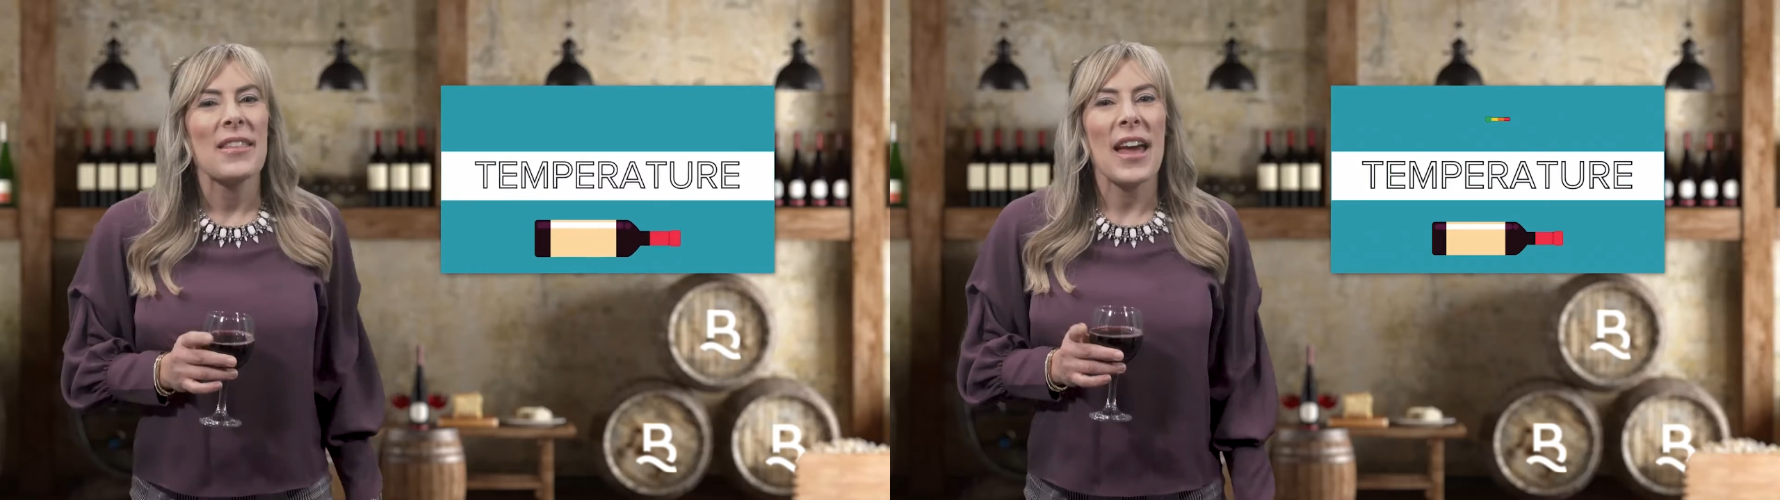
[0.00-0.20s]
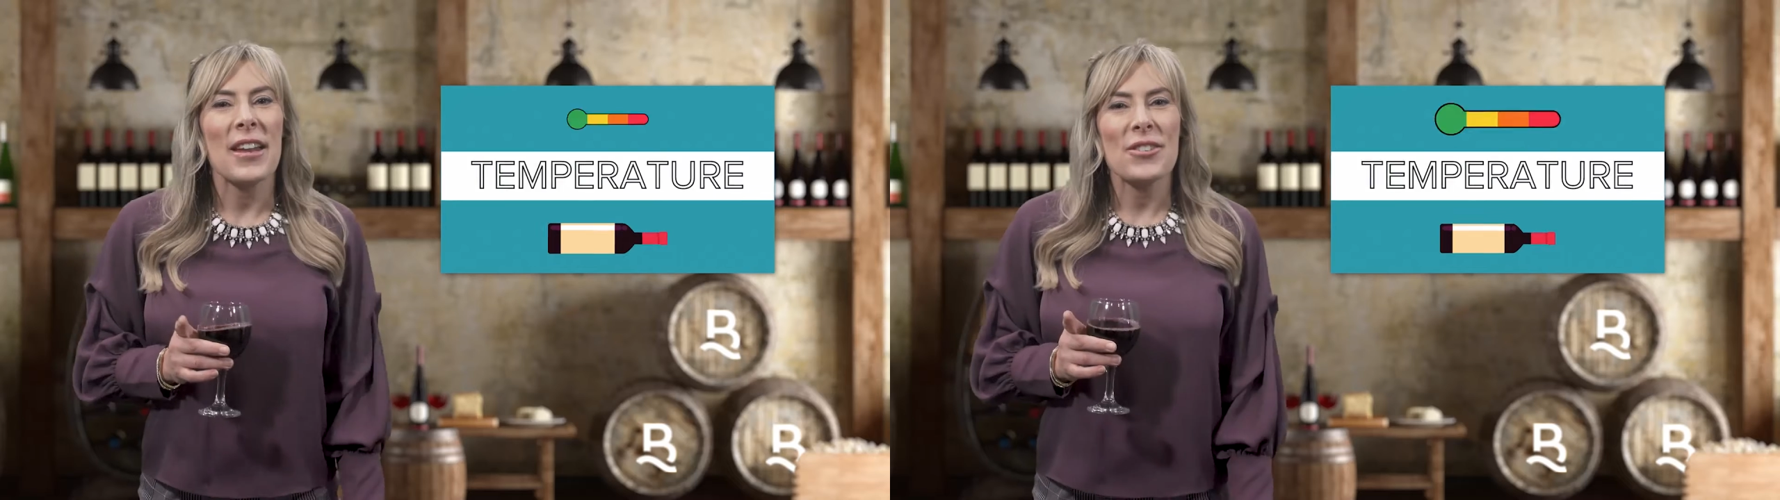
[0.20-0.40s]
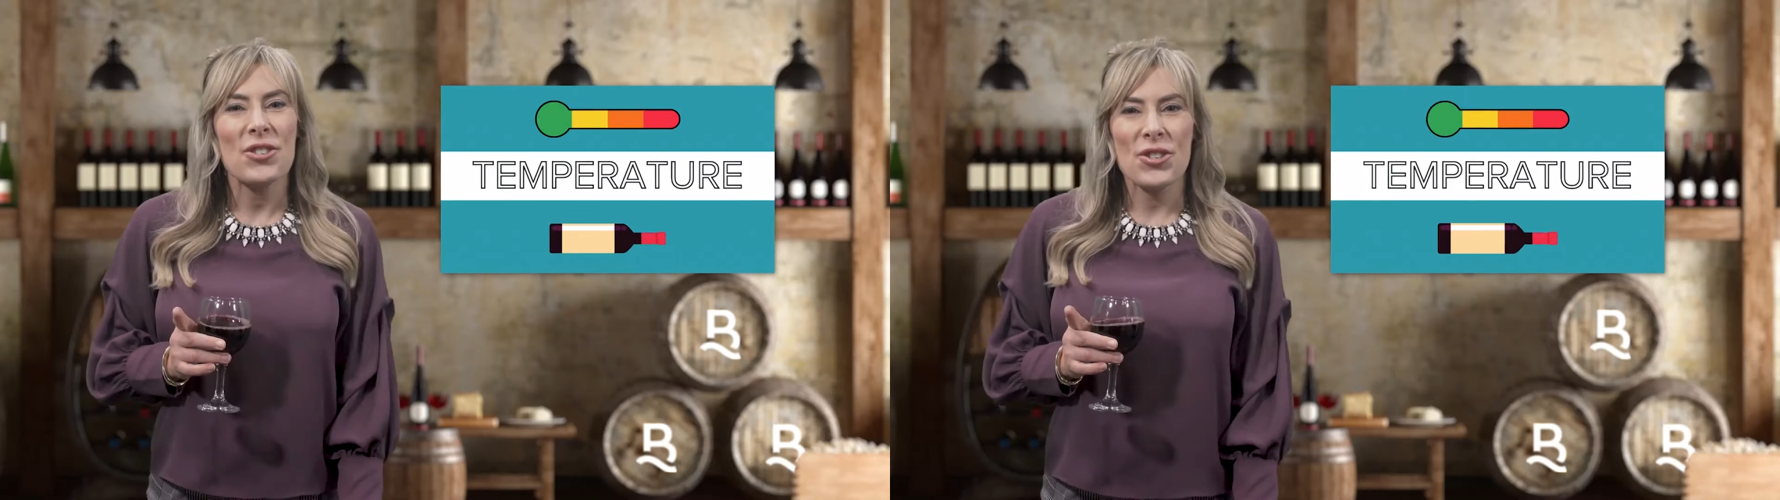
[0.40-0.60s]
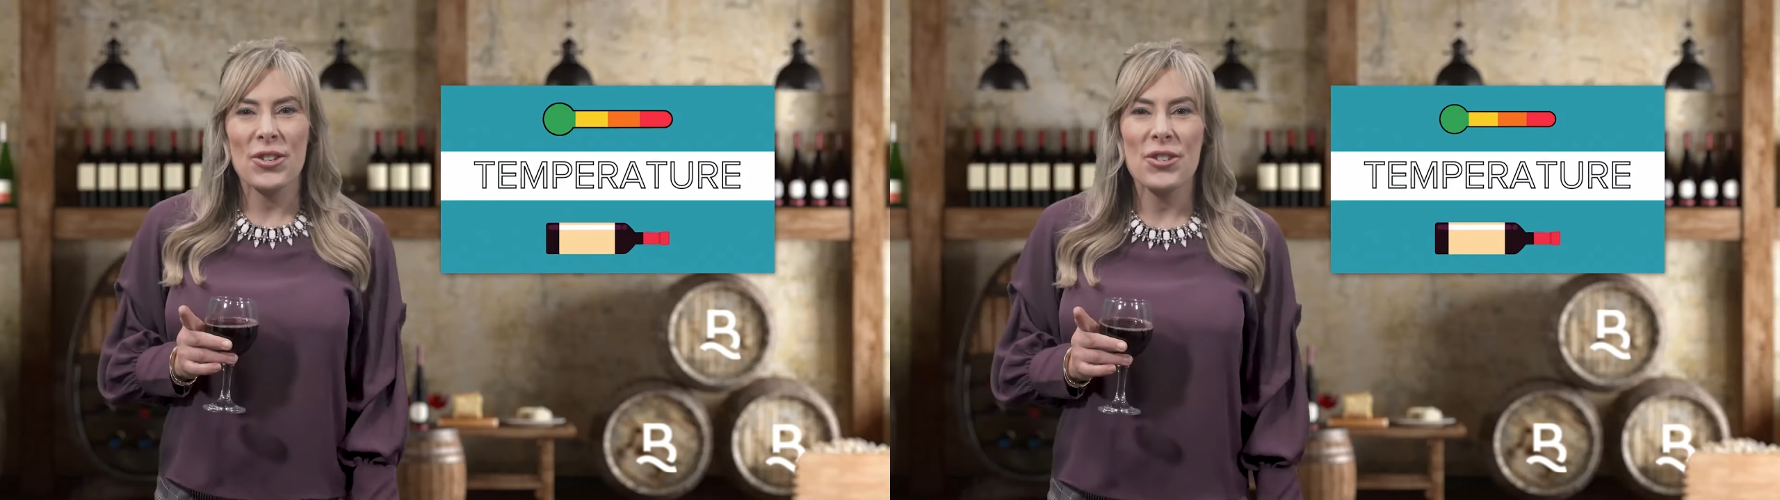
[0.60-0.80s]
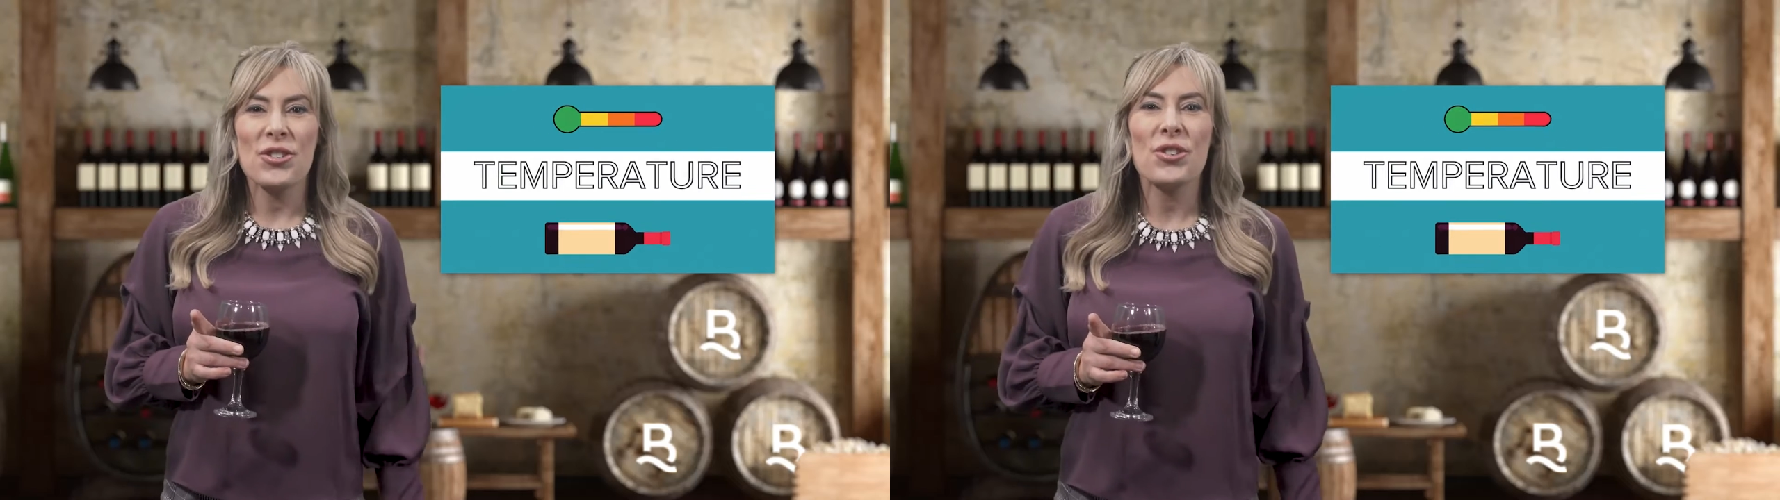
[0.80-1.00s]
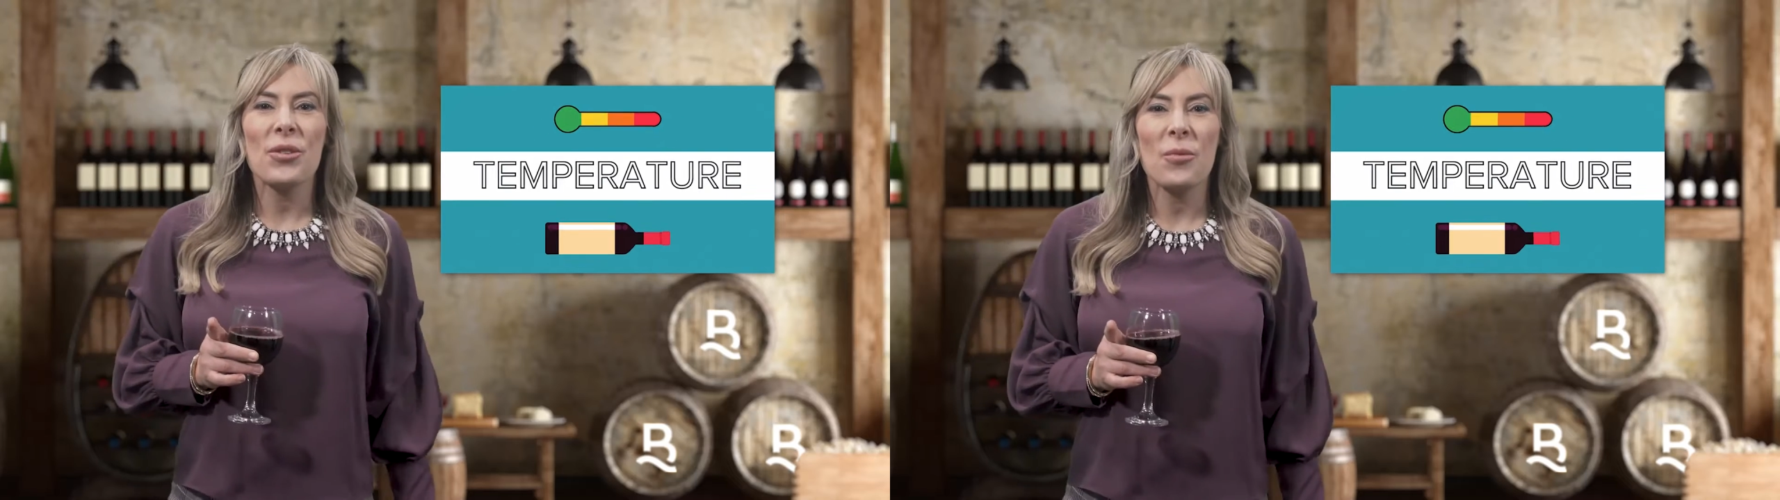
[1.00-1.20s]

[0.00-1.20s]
that ensures your